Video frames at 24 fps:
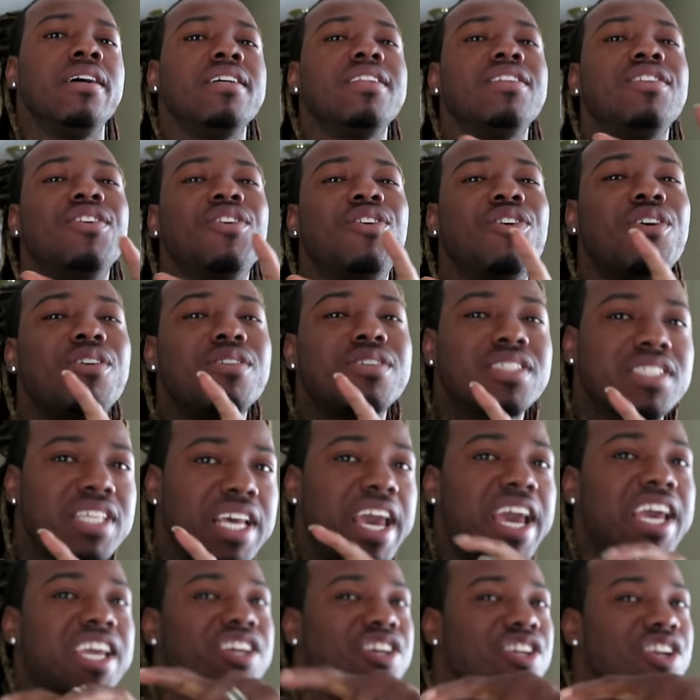Know what I'm
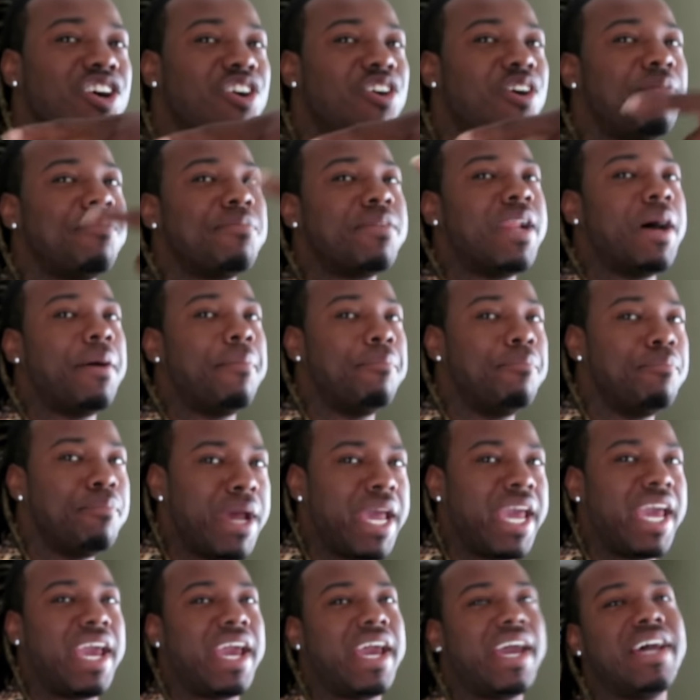saying? You know I'm the
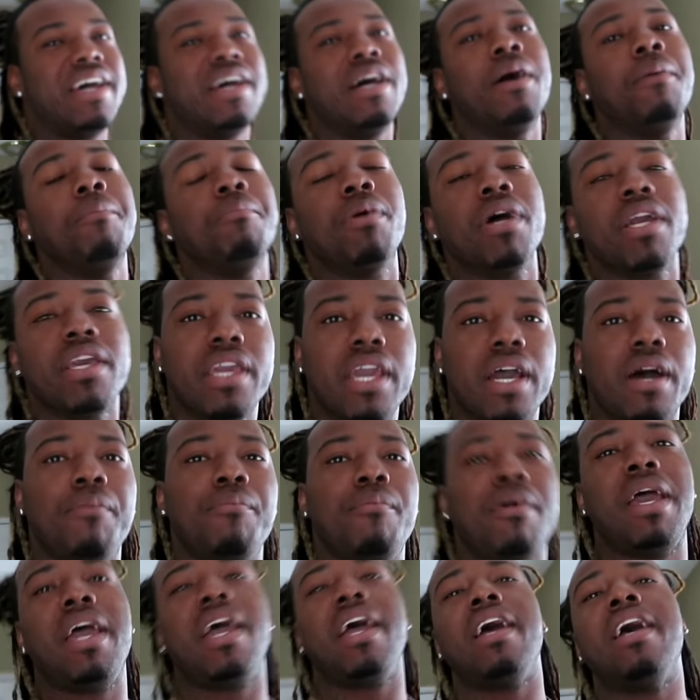man. But yeah,
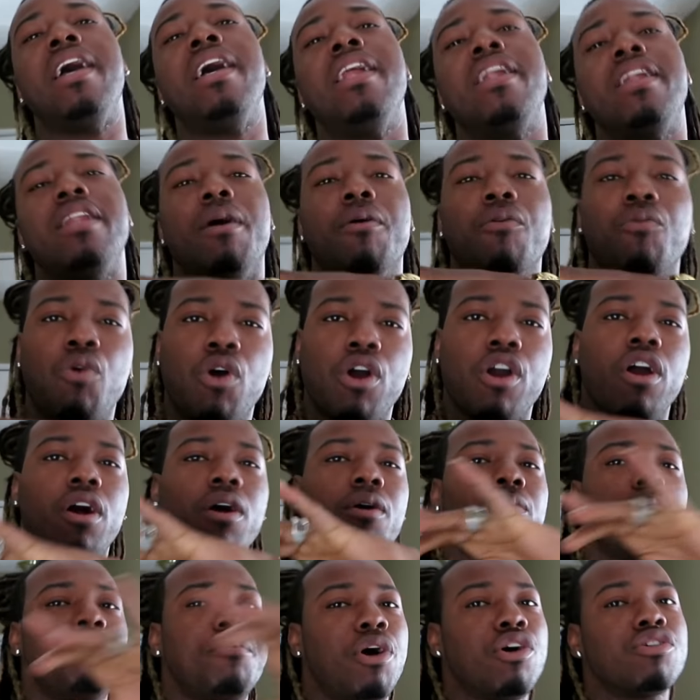man, the
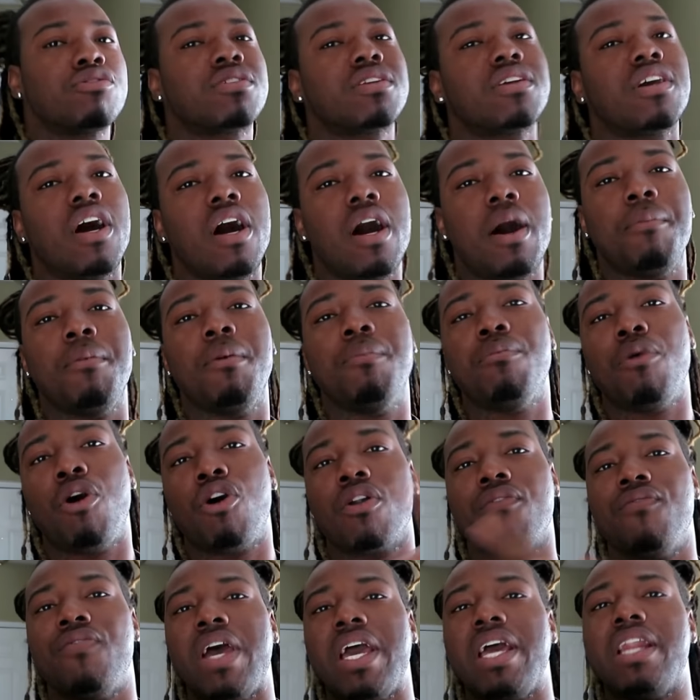world most common
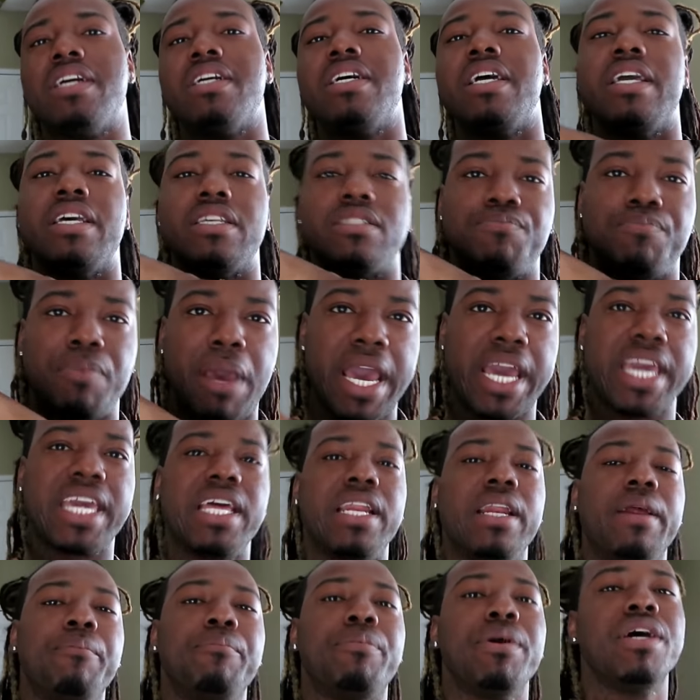motivator is back
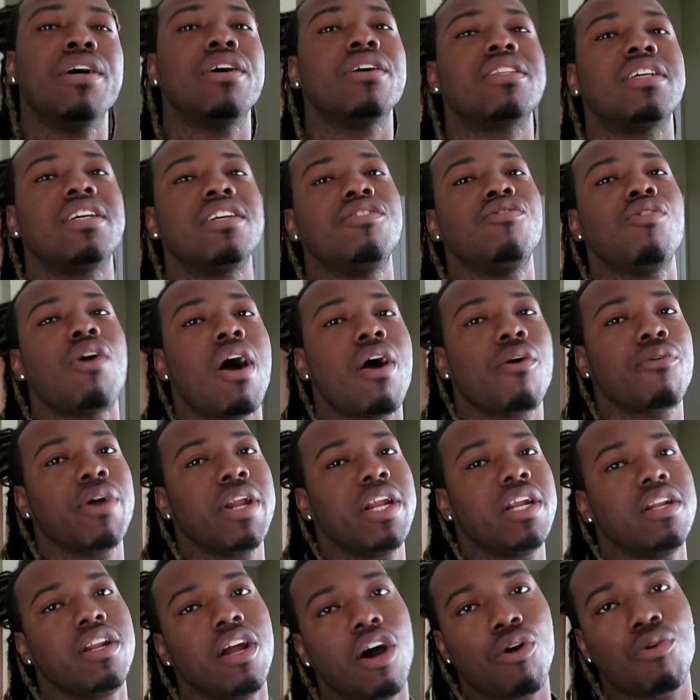in the building. You
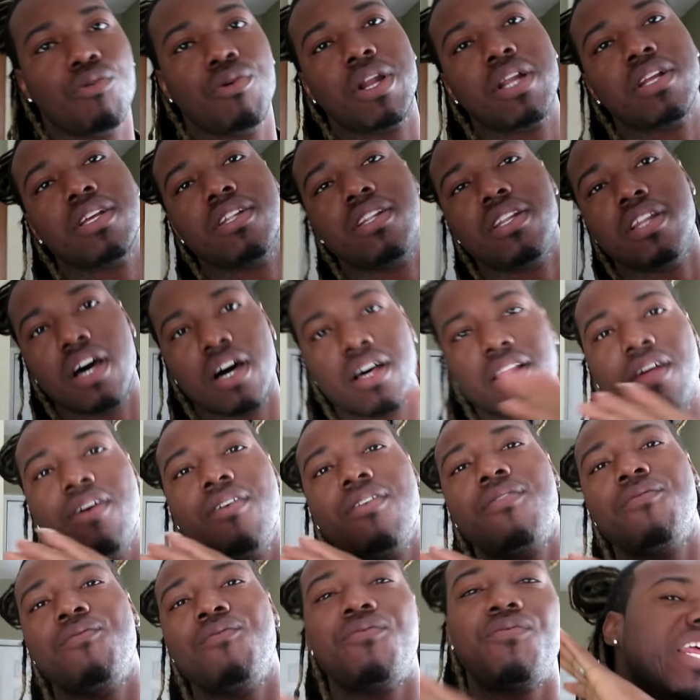already know, with
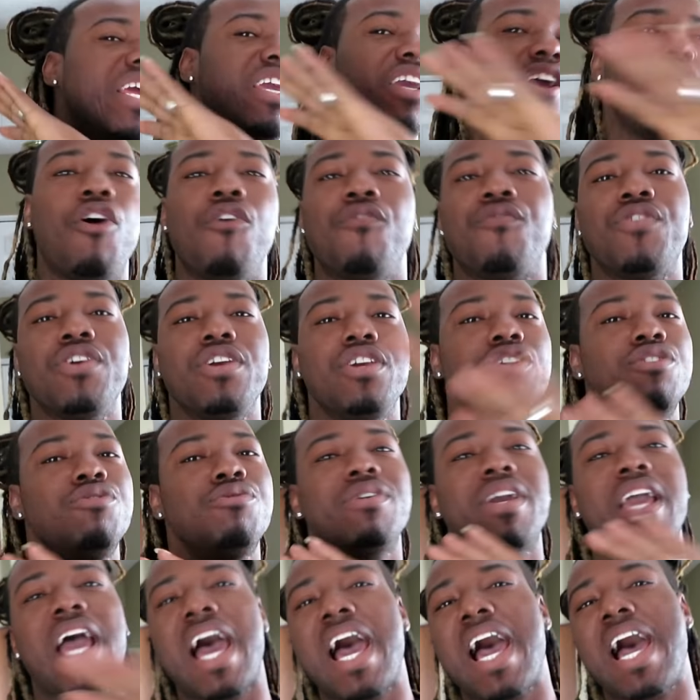another video for you
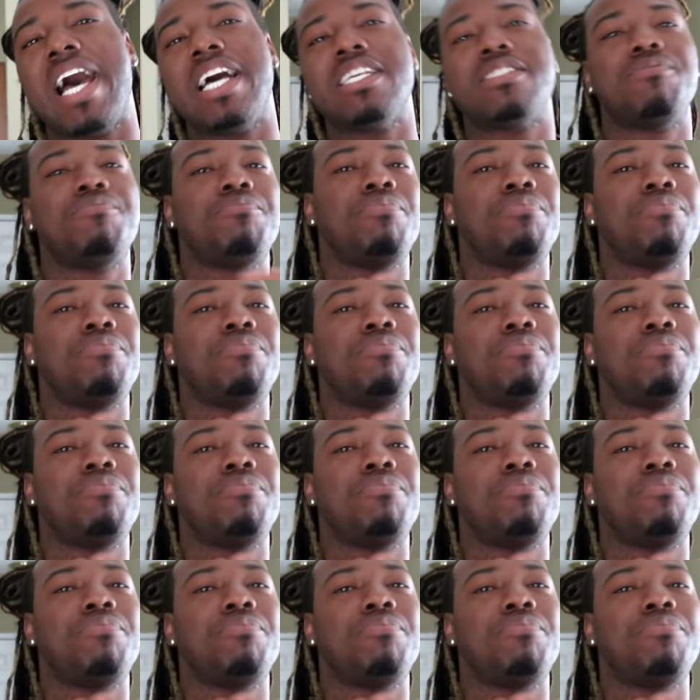guys,